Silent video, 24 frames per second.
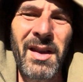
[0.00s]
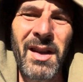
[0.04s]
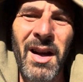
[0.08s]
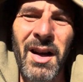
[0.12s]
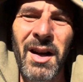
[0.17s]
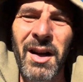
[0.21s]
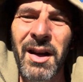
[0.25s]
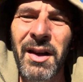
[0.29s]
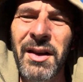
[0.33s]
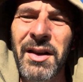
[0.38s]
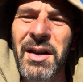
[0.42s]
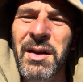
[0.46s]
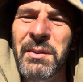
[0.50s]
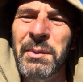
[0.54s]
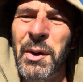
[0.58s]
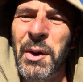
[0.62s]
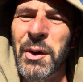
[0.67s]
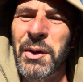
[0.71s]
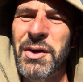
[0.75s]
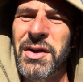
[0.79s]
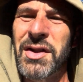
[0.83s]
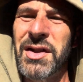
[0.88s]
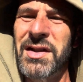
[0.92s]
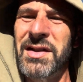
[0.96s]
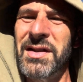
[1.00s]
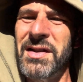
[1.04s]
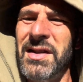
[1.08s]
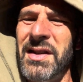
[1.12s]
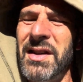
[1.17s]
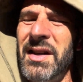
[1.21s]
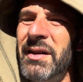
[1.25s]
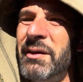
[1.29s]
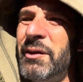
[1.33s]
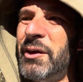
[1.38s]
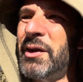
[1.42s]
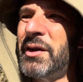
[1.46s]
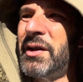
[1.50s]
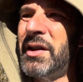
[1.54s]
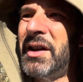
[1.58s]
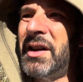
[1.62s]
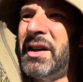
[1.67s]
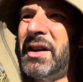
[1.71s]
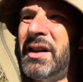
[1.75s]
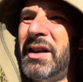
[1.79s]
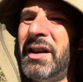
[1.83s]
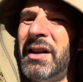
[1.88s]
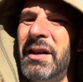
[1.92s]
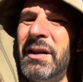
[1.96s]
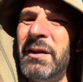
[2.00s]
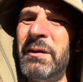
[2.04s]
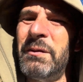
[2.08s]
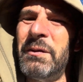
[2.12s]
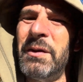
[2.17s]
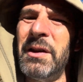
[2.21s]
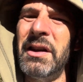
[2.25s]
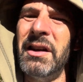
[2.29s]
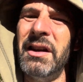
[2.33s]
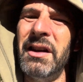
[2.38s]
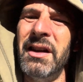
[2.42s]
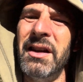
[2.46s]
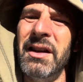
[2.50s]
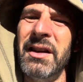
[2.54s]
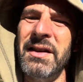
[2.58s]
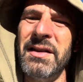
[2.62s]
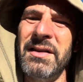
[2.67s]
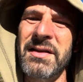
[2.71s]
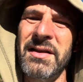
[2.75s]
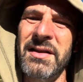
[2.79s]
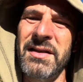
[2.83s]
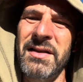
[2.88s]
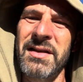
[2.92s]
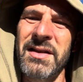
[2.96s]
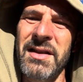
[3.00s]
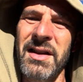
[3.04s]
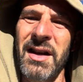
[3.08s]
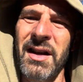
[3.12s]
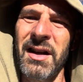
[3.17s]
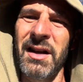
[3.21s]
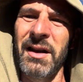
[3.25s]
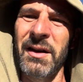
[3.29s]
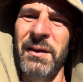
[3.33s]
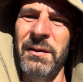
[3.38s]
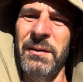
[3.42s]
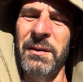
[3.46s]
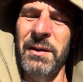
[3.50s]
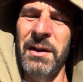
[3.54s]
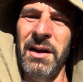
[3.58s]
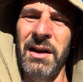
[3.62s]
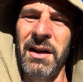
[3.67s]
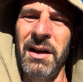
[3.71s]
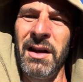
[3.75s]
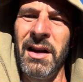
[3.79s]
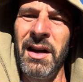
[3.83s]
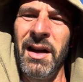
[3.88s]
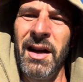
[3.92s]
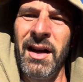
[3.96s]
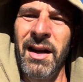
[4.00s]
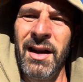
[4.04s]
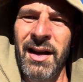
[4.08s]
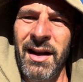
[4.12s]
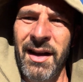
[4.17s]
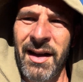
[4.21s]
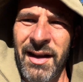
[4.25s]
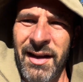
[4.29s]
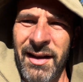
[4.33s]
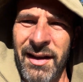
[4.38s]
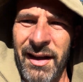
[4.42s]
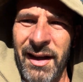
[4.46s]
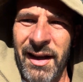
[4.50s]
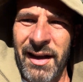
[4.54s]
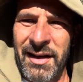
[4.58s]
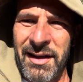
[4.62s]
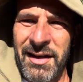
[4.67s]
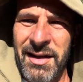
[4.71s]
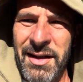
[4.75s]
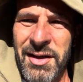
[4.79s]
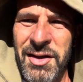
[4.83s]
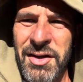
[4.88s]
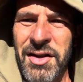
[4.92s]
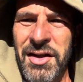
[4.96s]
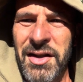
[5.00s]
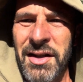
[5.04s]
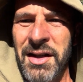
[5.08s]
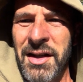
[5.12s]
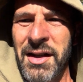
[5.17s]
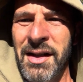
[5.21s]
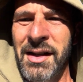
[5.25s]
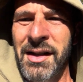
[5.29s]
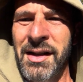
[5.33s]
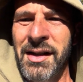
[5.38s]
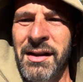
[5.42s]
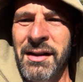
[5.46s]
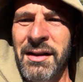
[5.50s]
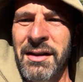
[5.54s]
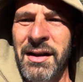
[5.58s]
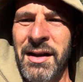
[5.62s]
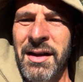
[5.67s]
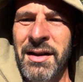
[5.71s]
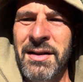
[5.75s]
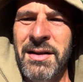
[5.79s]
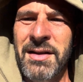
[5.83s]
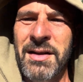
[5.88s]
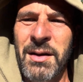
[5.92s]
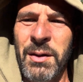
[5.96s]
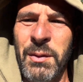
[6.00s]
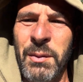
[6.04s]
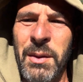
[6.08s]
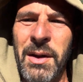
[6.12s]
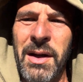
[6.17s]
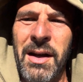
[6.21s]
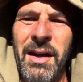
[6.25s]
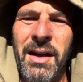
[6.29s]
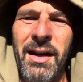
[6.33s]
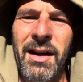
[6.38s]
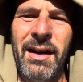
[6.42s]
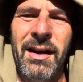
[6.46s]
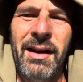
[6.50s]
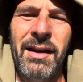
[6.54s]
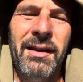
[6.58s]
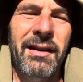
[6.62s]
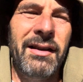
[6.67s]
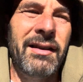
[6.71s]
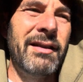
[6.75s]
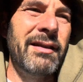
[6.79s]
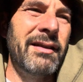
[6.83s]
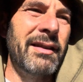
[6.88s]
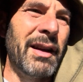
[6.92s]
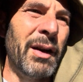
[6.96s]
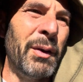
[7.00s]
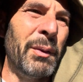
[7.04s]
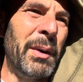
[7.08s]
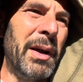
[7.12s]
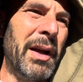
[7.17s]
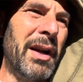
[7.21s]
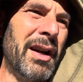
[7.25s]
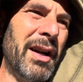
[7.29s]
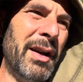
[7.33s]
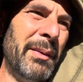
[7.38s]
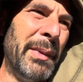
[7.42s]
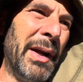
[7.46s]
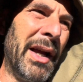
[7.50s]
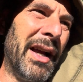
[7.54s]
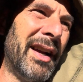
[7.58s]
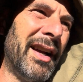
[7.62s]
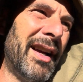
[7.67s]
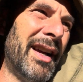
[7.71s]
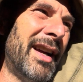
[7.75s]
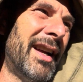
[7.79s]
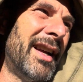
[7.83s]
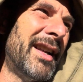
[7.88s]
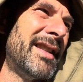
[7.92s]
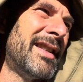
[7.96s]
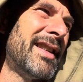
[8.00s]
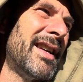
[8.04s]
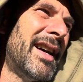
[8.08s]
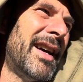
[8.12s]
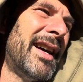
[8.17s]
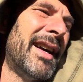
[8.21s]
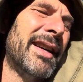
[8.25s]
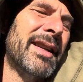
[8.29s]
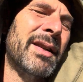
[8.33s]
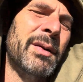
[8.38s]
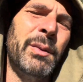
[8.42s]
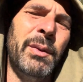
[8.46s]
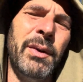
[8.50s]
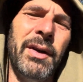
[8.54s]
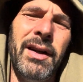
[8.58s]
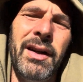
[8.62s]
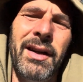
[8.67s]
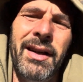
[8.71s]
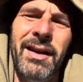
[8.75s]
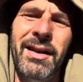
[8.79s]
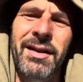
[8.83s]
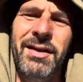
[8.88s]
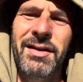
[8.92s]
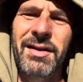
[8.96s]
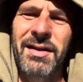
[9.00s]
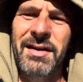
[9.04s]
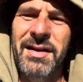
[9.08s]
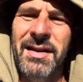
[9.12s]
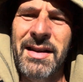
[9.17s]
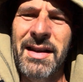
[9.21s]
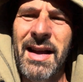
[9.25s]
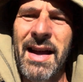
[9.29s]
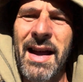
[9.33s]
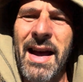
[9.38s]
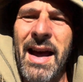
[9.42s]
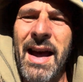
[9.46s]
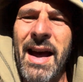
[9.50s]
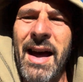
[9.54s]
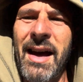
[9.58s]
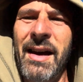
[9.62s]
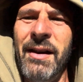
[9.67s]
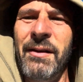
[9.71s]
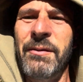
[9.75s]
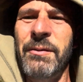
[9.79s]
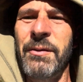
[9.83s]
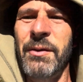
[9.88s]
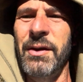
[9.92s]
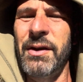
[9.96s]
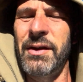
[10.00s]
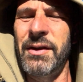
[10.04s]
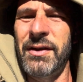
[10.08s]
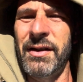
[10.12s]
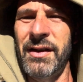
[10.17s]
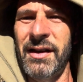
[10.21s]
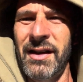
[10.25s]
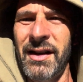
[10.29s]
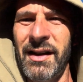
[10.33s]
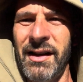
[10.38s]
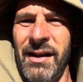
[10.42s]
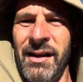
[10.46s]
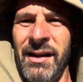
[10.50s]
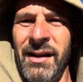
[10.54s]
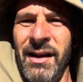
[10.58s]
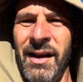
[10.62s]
all the emotions and everything, and the feelings and stuff, and the conditioning, things that we come in contact with, just everything.